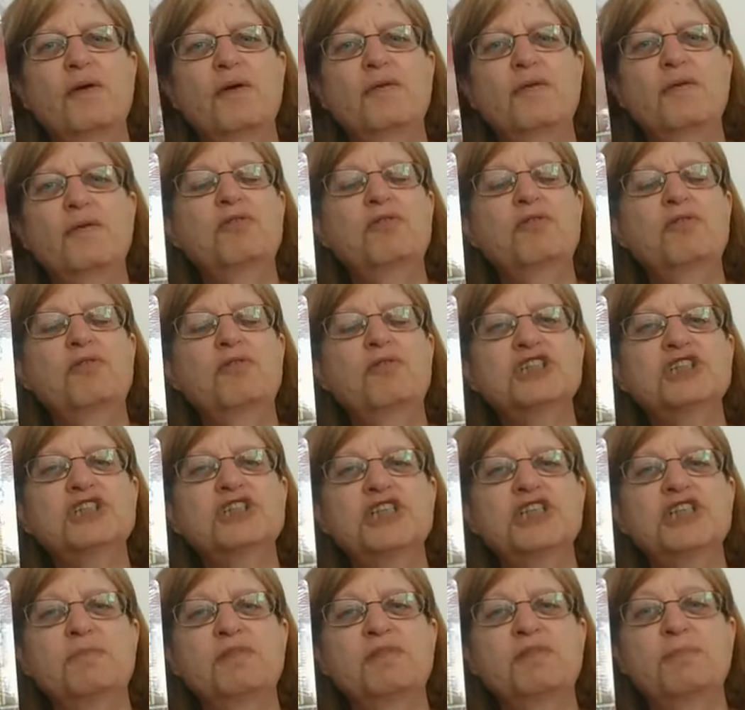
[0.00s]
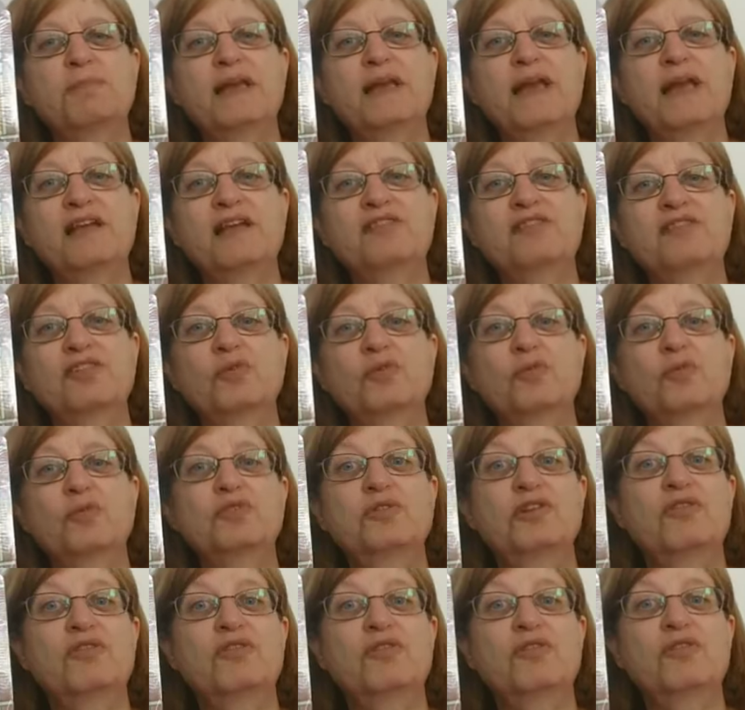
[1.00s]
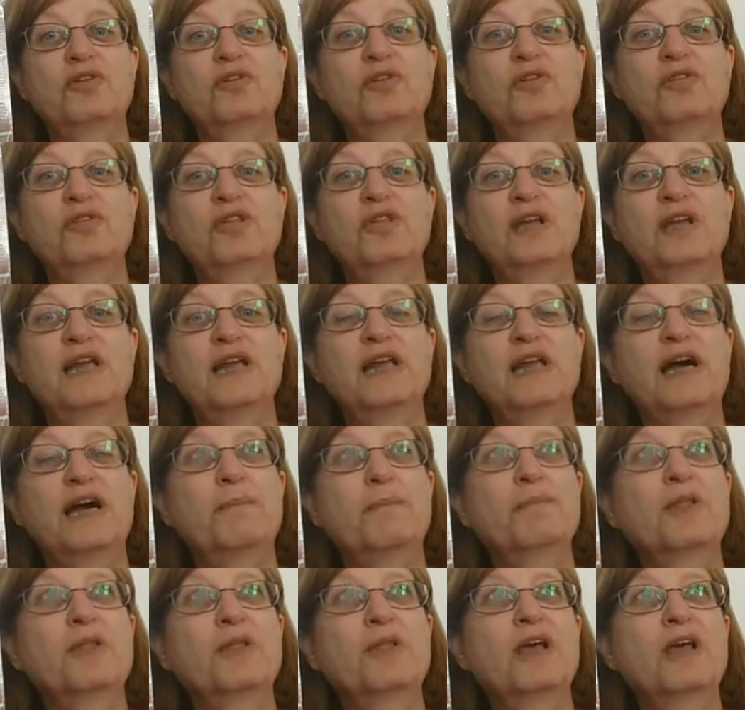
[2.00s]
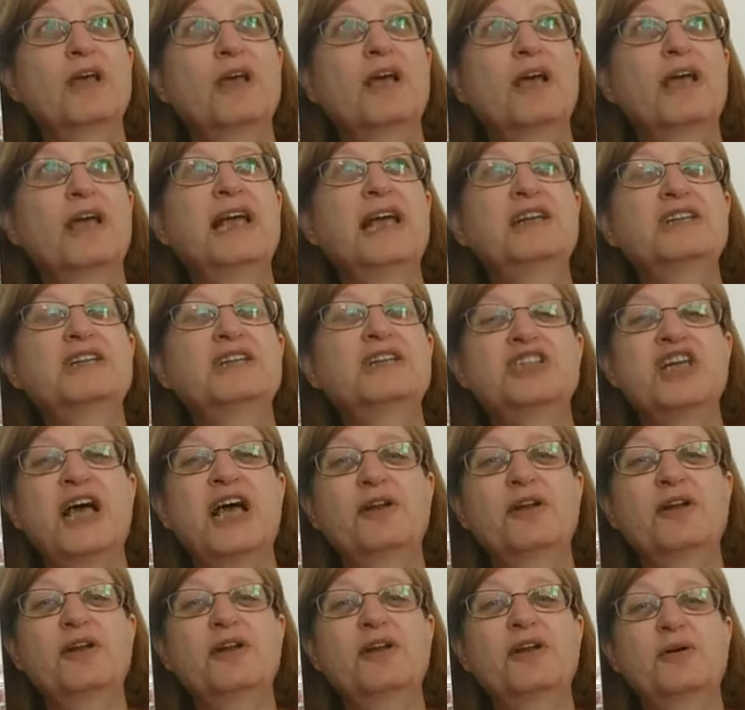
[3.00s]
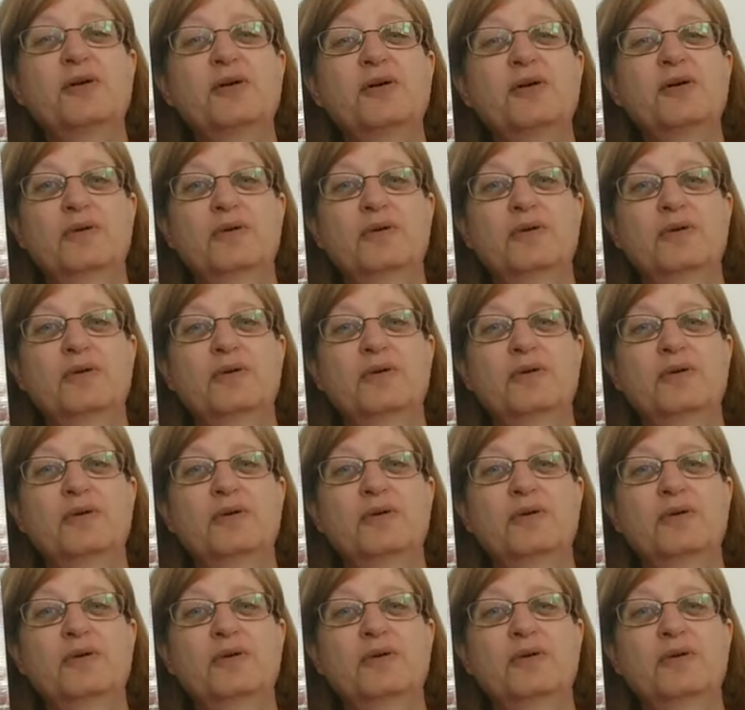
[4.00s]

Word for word: Russian ships being escorted through the um, English Channel